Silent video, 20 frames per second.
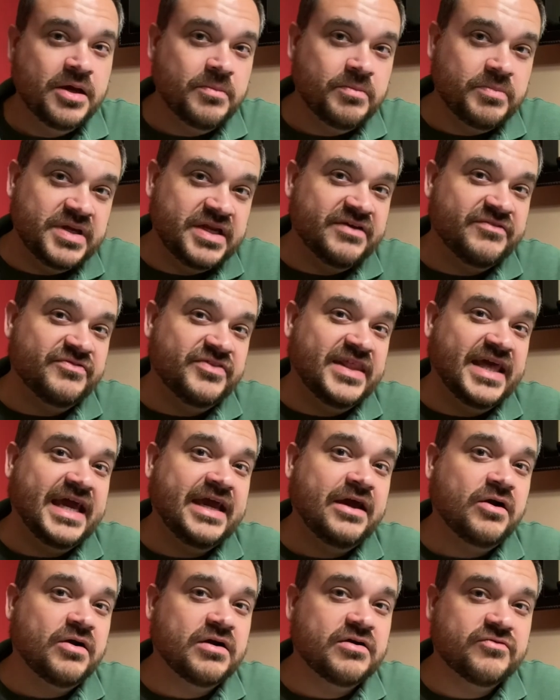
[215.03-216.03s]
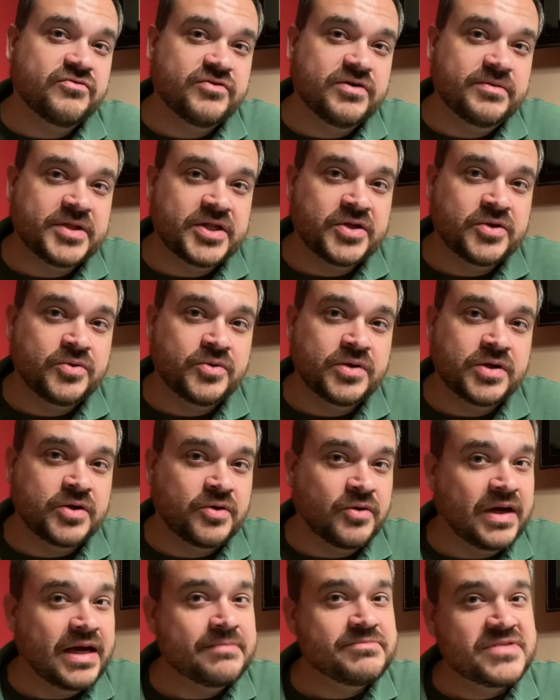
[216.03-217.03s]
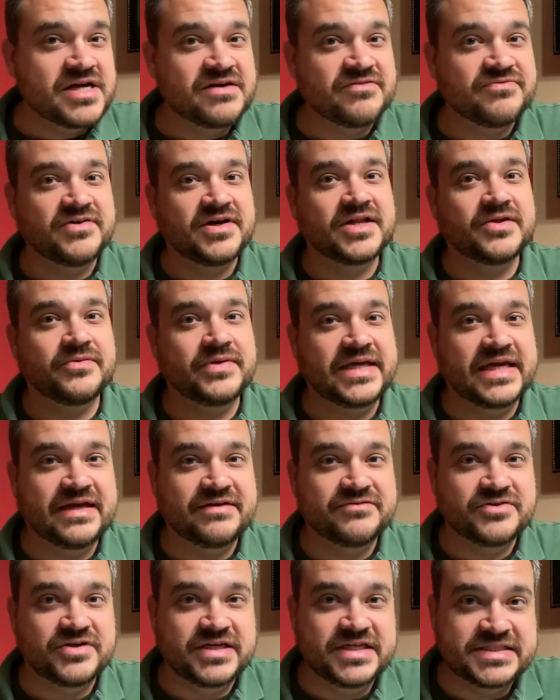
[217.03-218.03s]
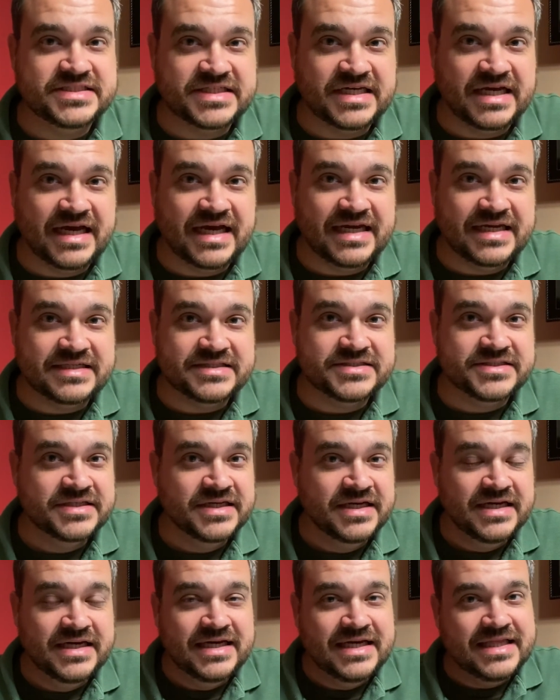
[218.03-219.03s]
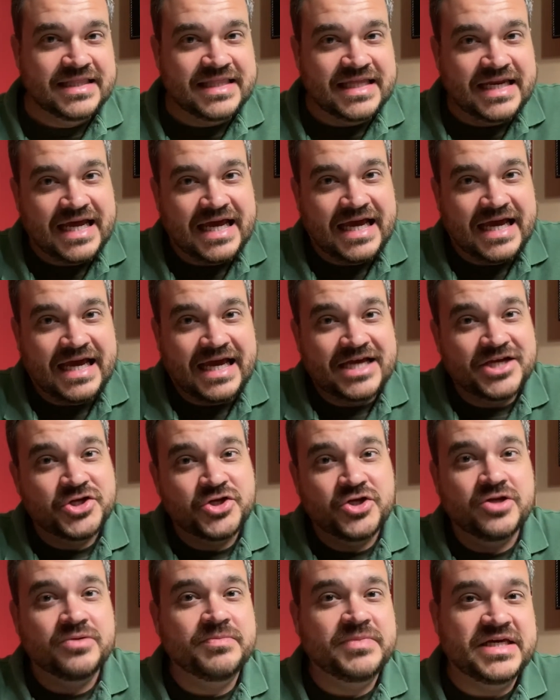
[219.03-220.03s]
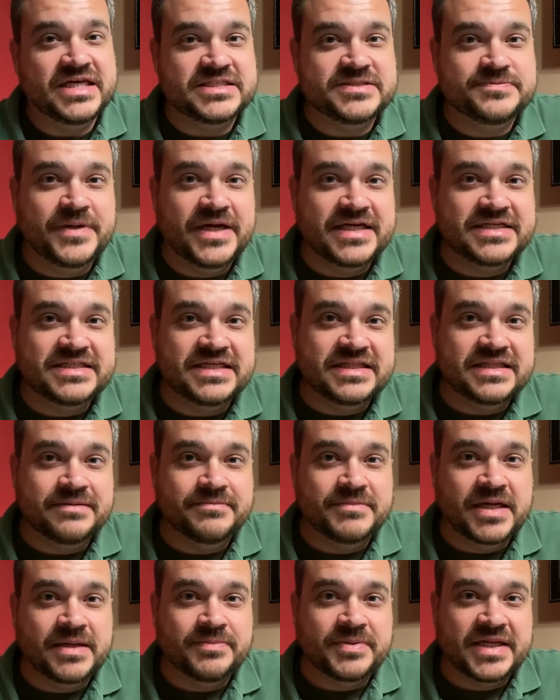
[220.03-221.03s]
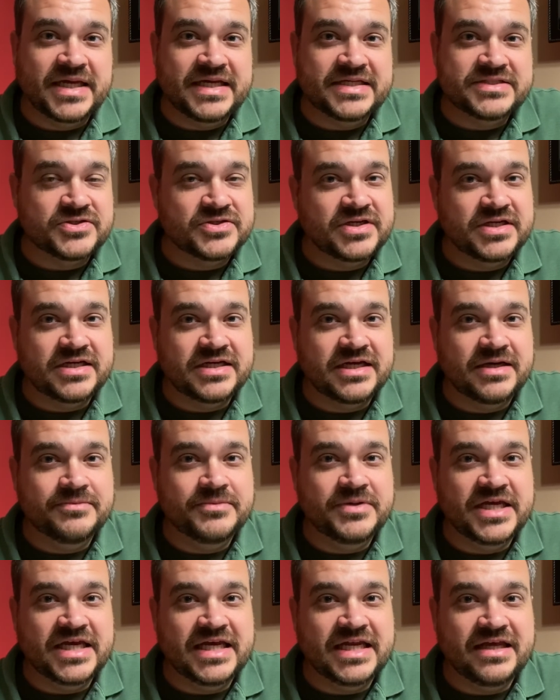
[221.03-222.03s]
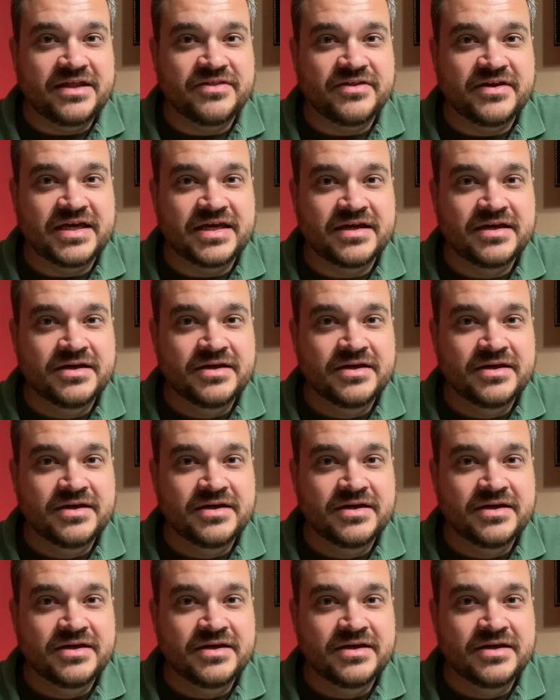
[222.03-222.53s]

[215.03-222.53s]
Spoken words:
But if they aren't from the Lord, or I'm not following after His guidance, then I shouldn't be expecting that my plans are going to come to anything.